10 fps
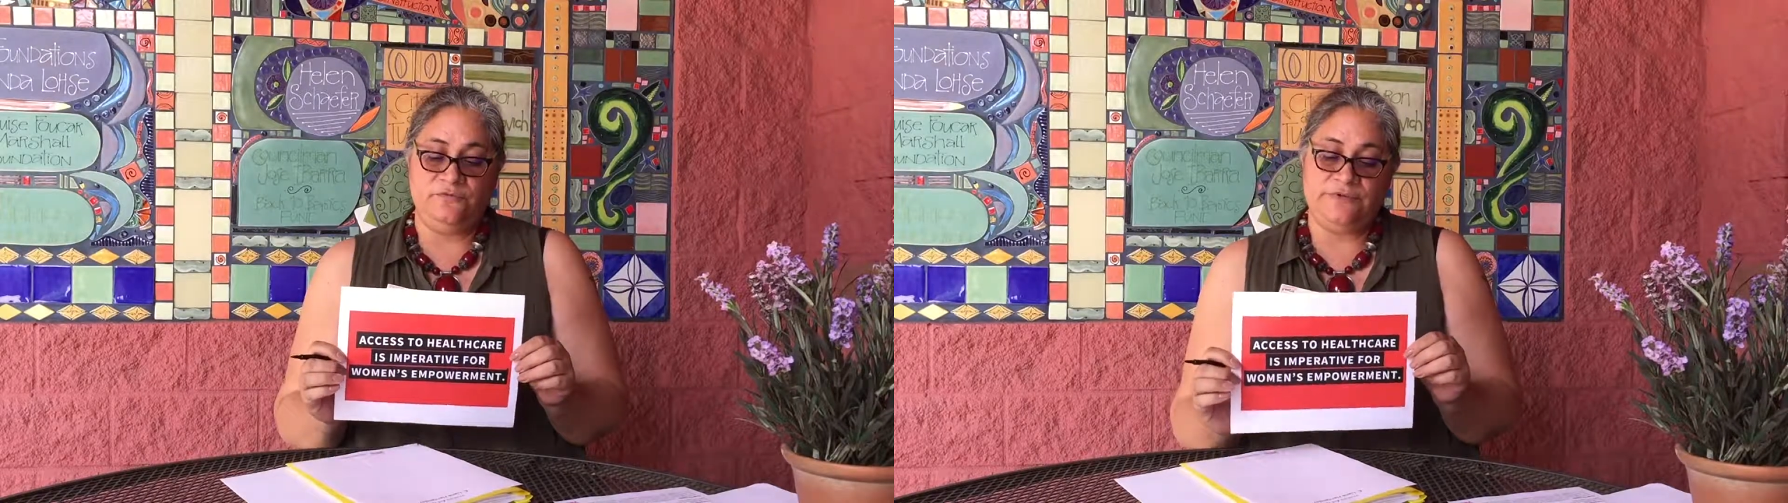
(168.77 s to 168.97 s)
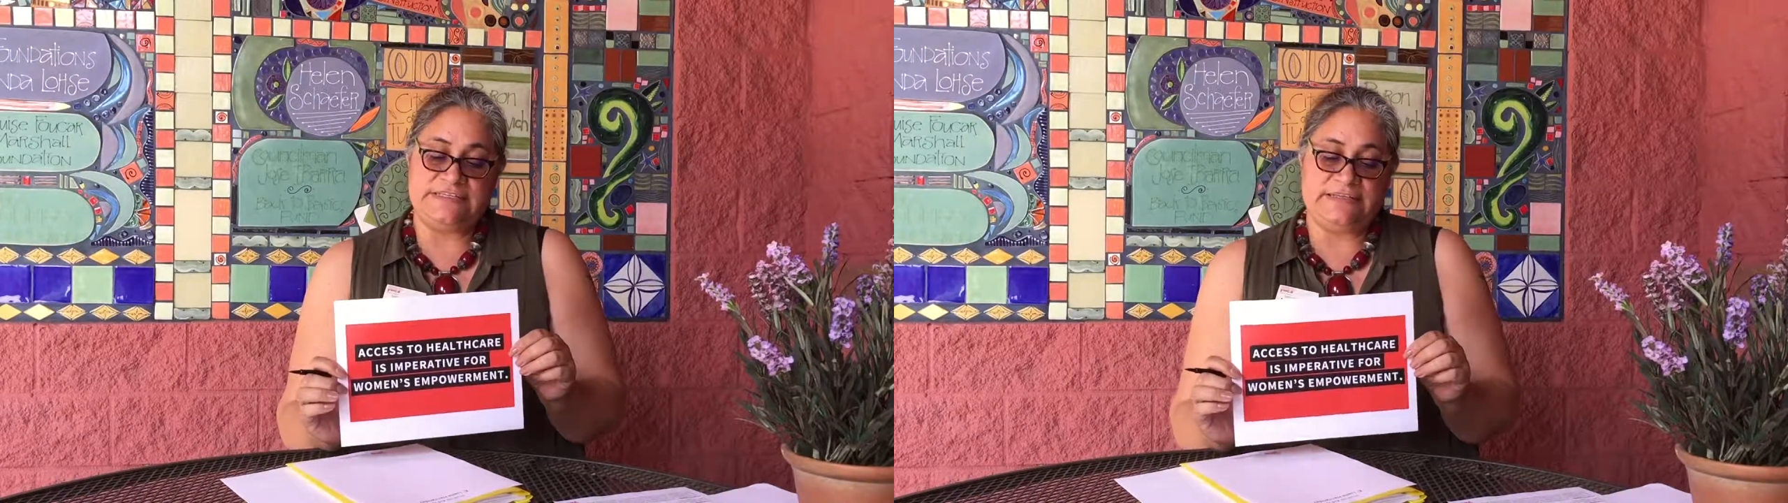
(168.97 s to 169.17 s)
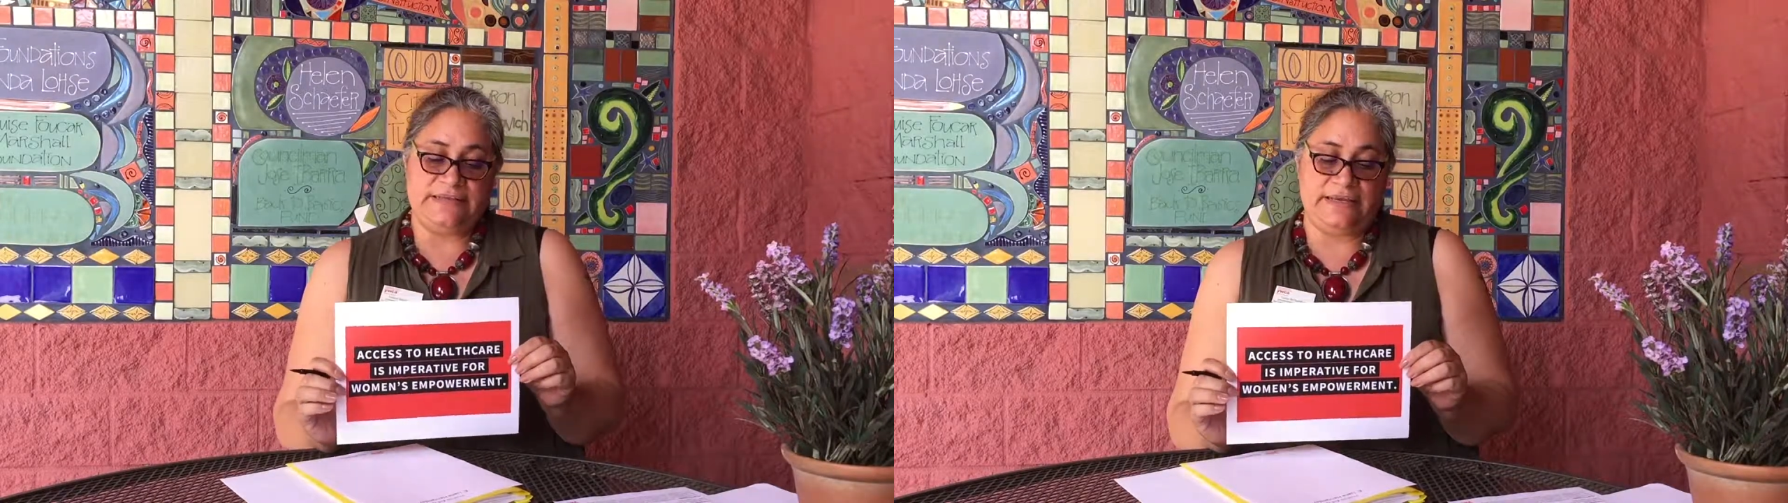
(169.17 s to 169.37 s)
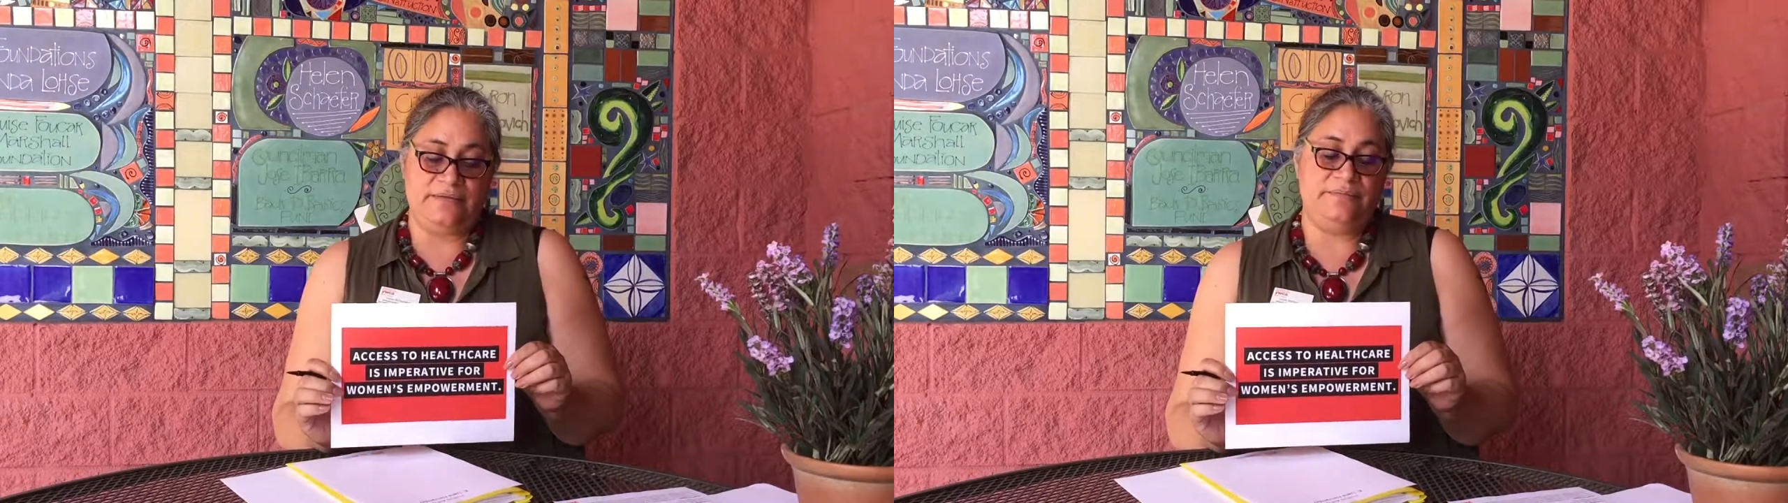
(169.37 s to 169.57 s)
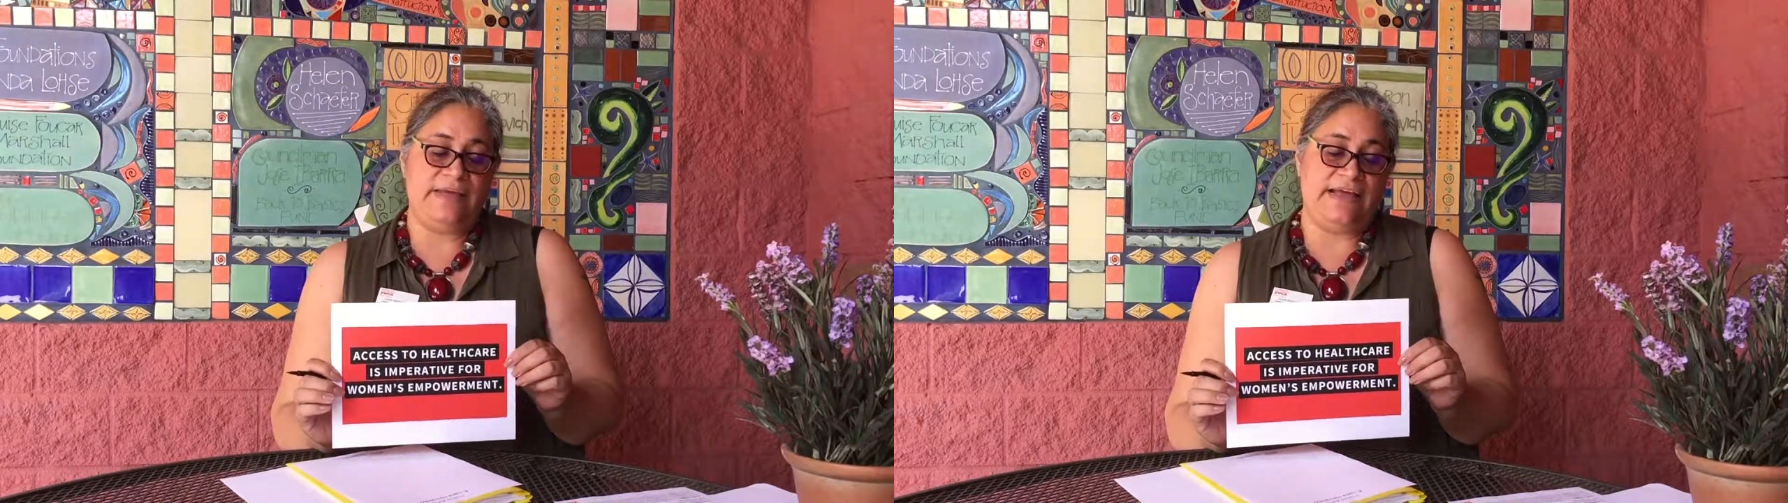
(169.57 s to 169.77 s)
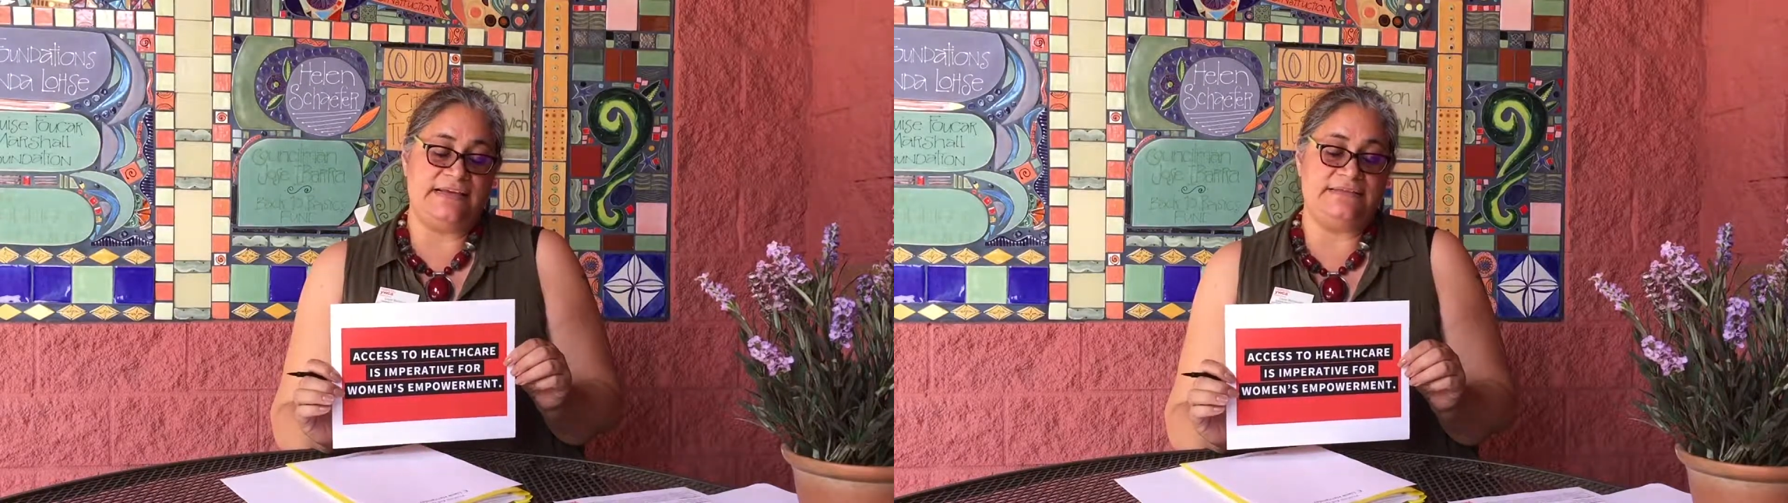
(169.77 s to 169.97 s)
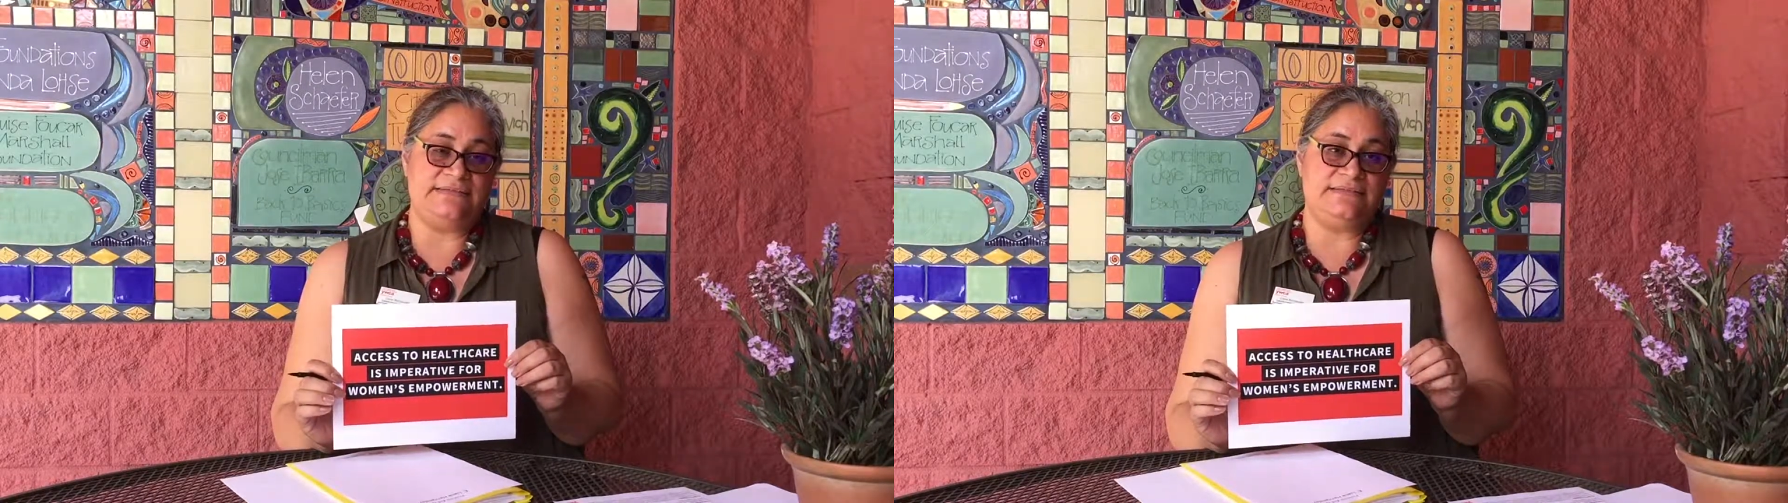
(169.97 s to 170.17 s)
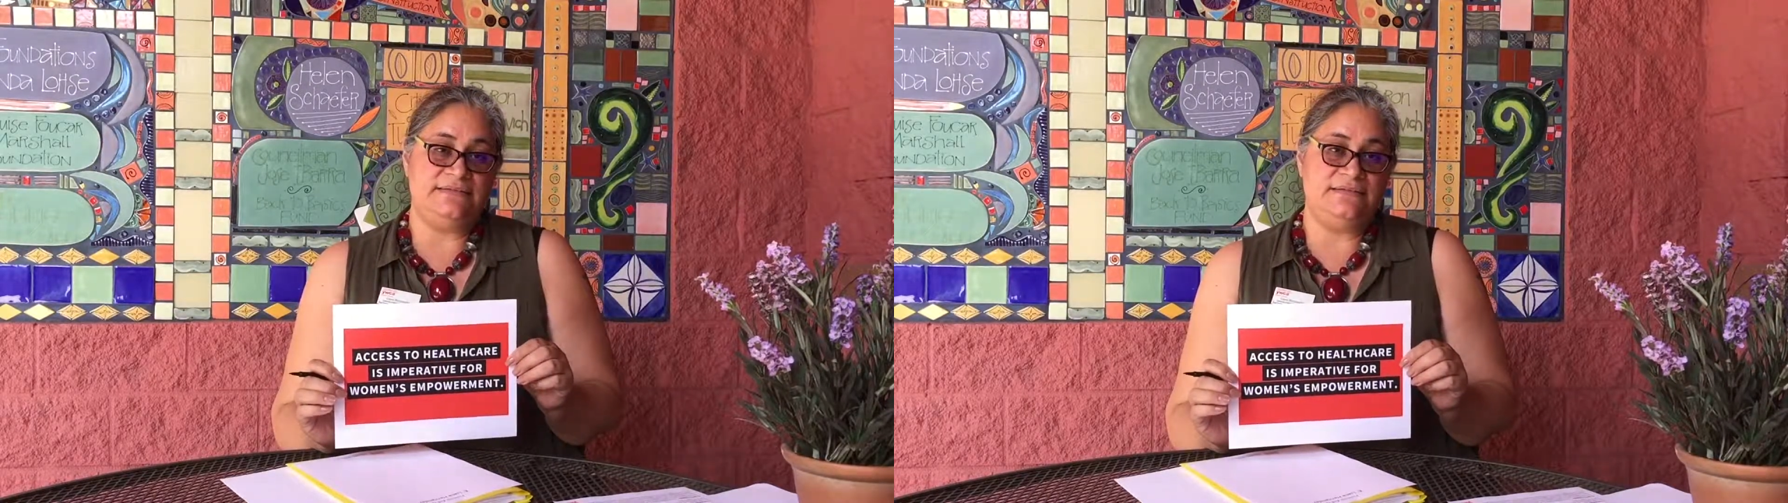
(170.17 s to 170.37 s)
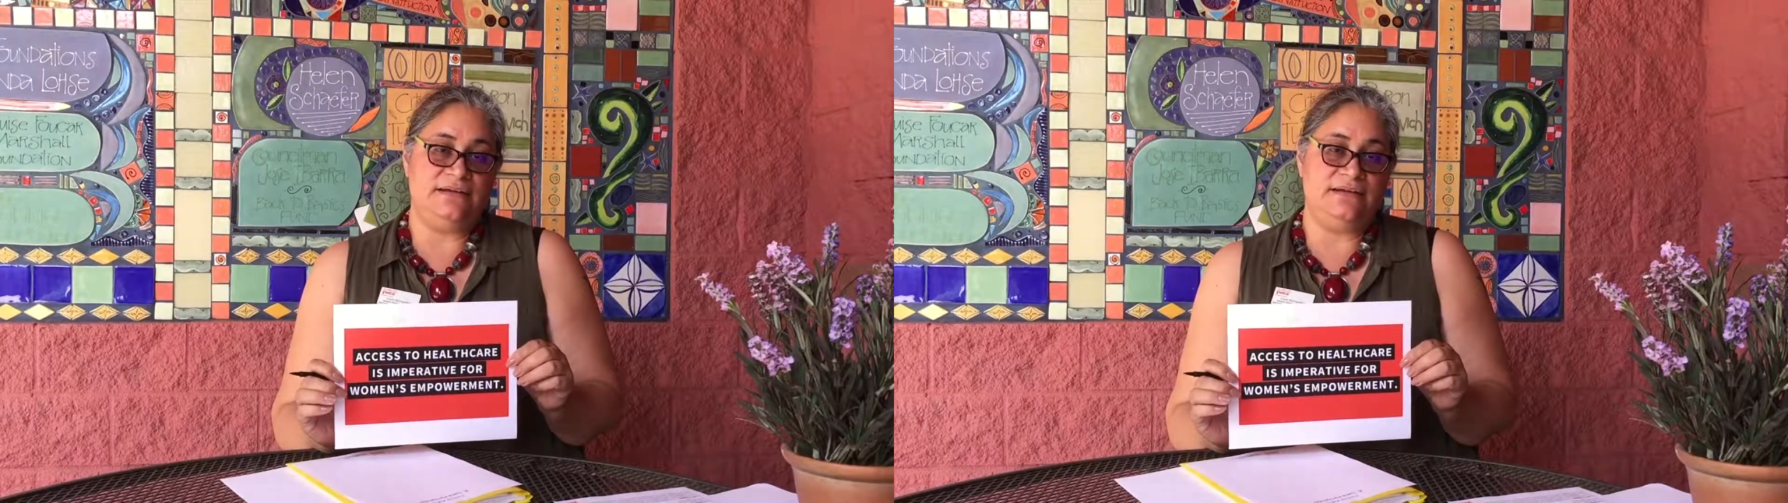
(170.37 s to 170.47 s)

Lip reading: recently passed